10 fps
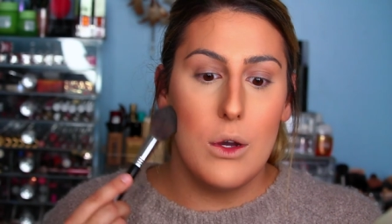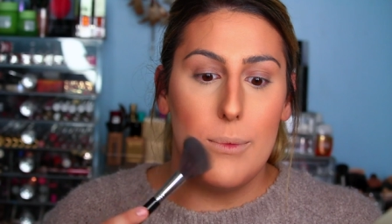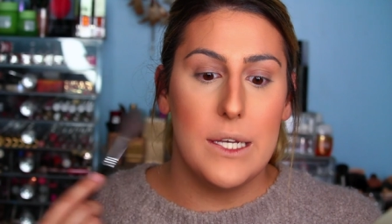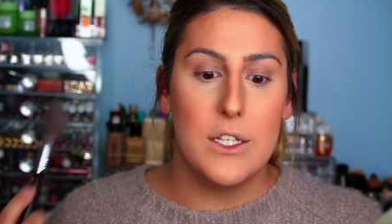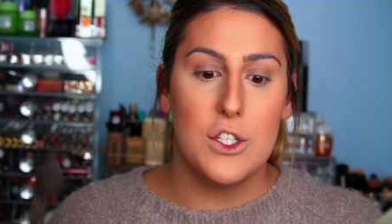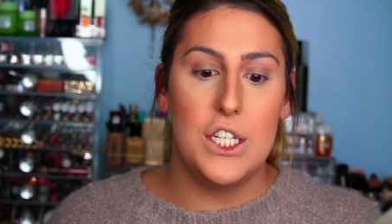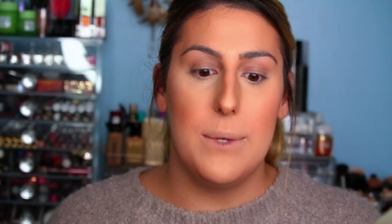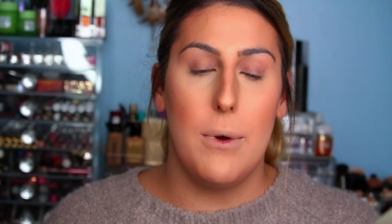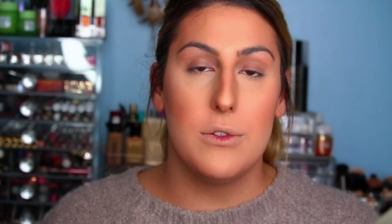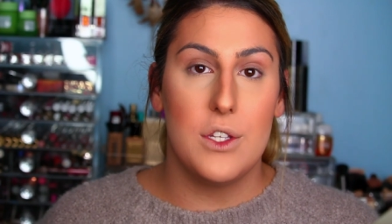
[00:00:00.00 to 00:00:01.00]
so it makes our
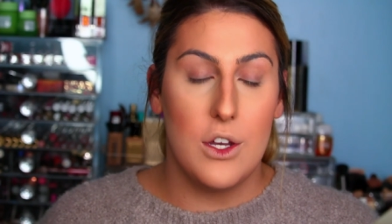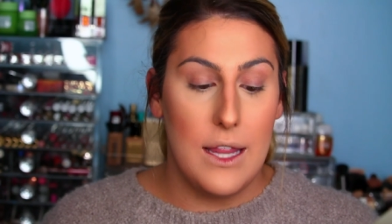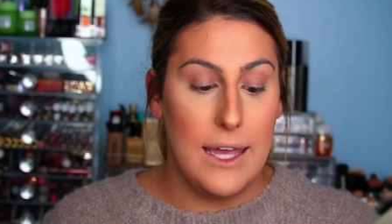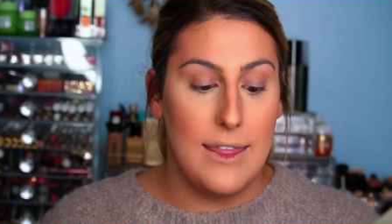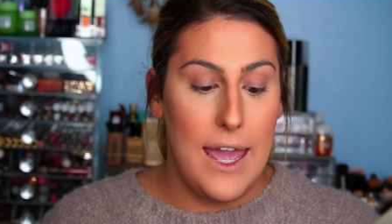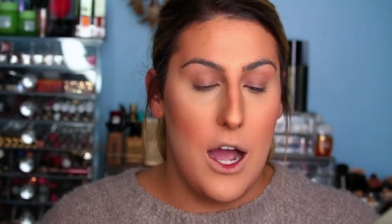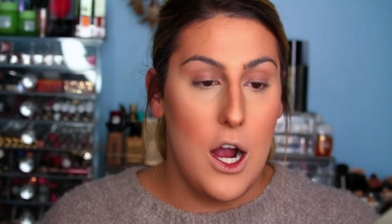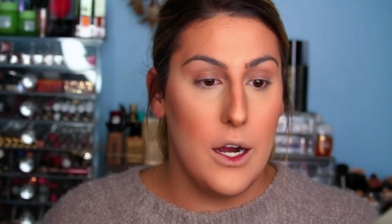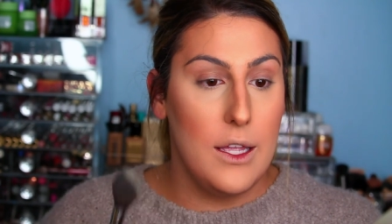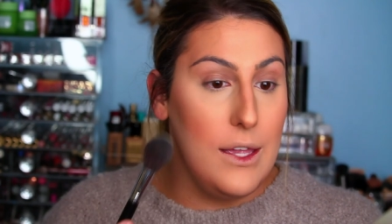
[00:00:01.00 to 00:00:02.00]
cheekbones look like they
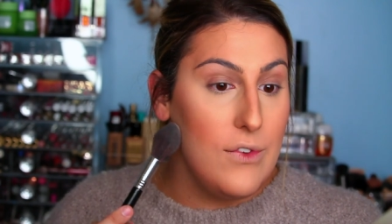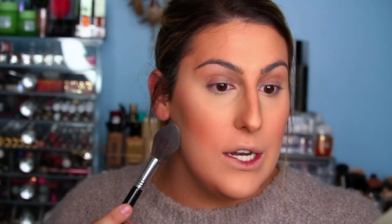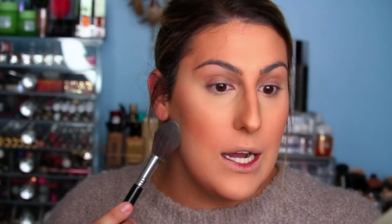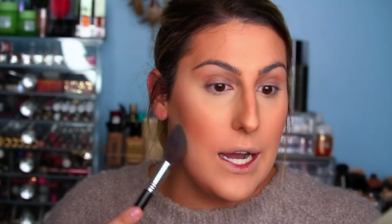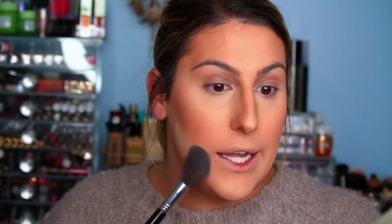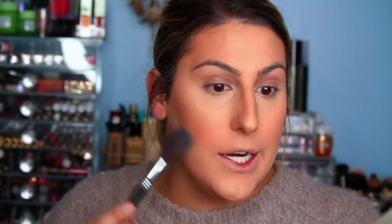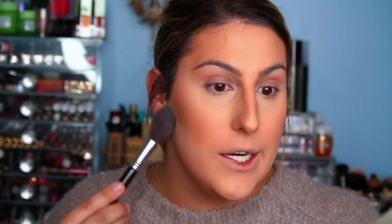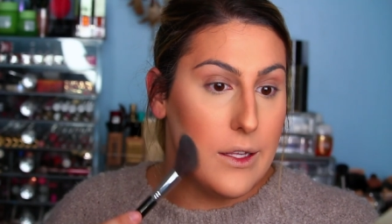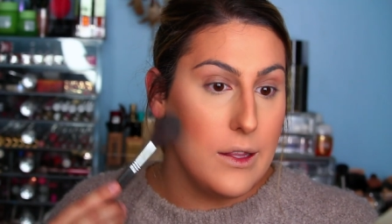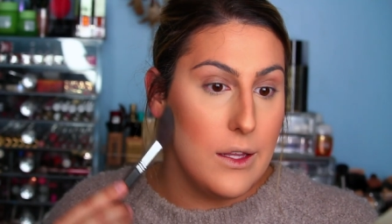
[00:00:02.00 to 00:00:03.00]
are even
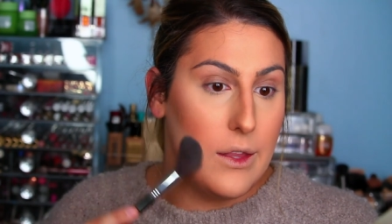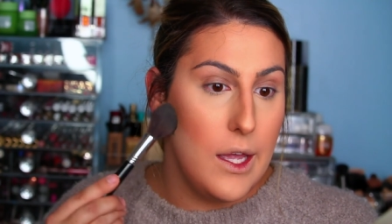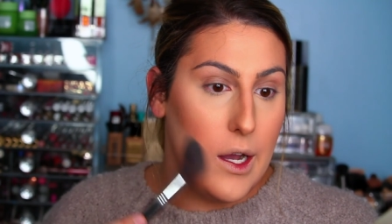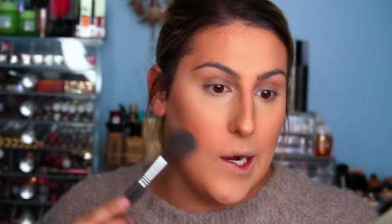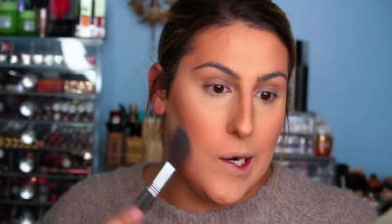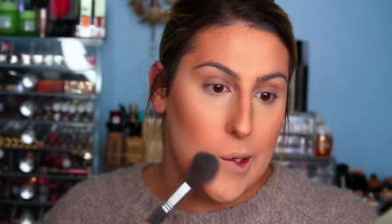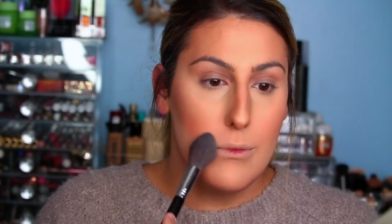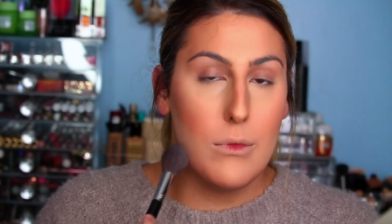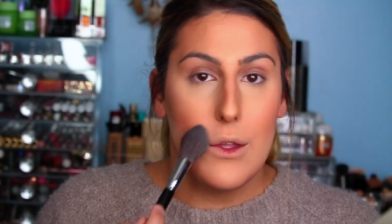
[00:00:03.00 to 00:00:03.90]
higher than they are.